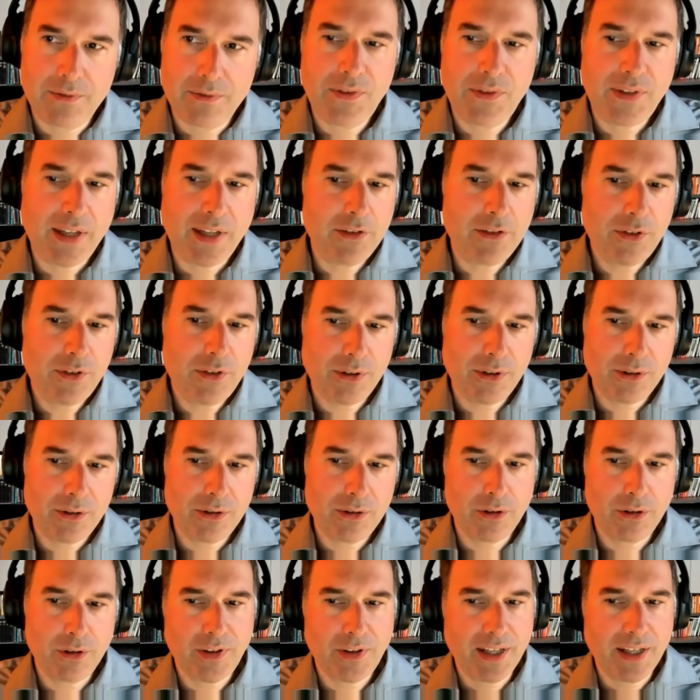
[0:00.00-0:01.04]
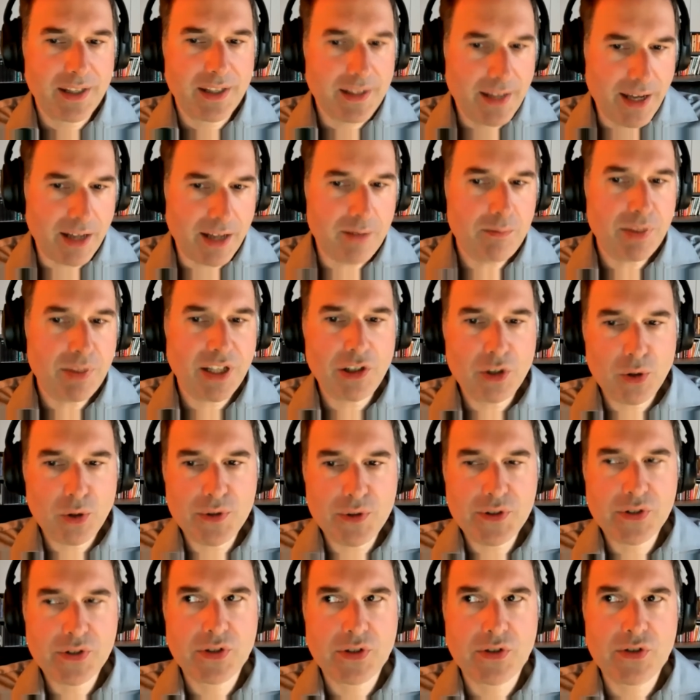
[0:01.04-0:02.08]
tend to, or they can be
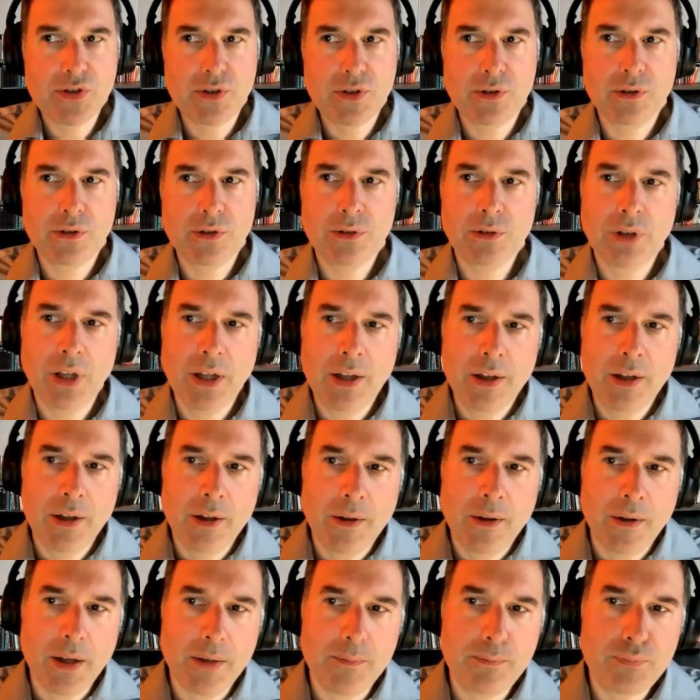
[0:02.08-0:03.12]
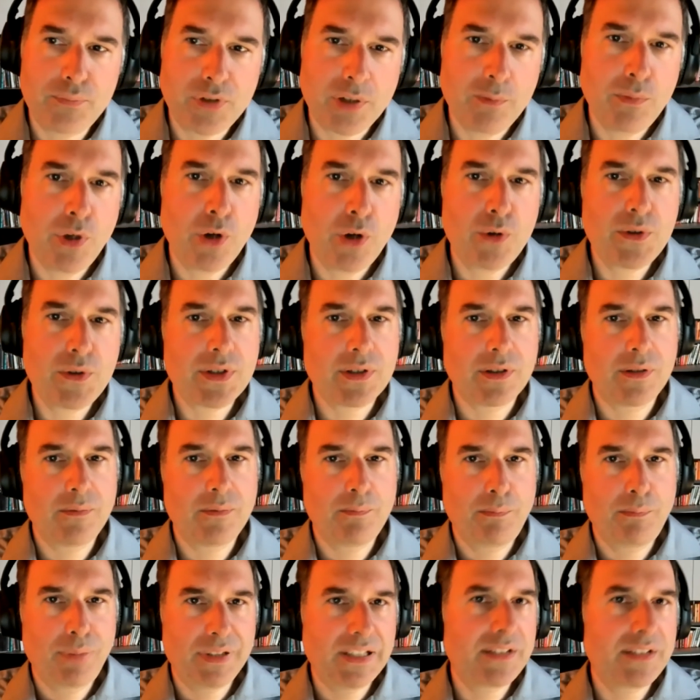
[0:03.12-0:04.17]
used to promote
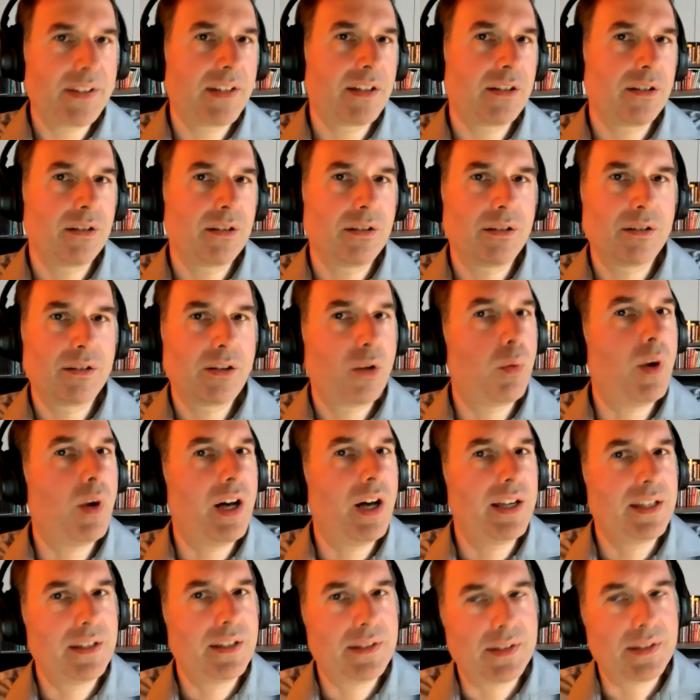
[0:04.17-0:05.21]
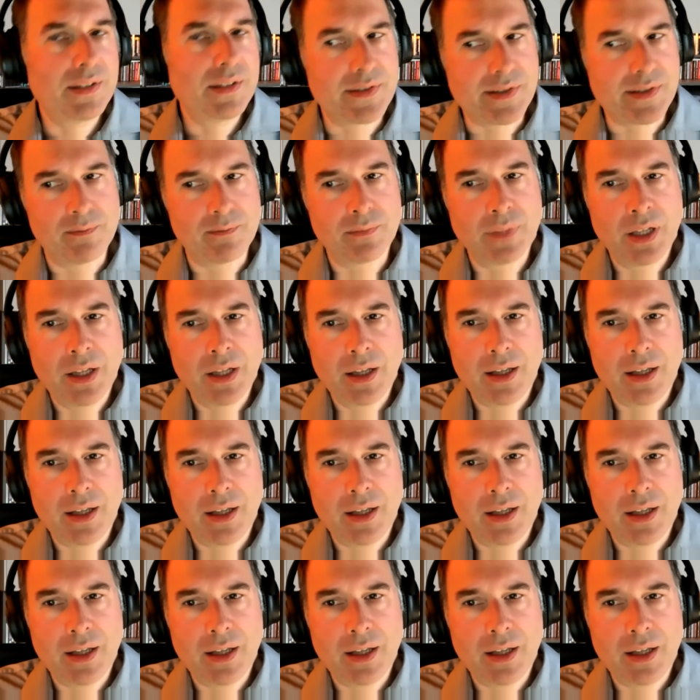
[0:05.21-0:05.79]
political quietism,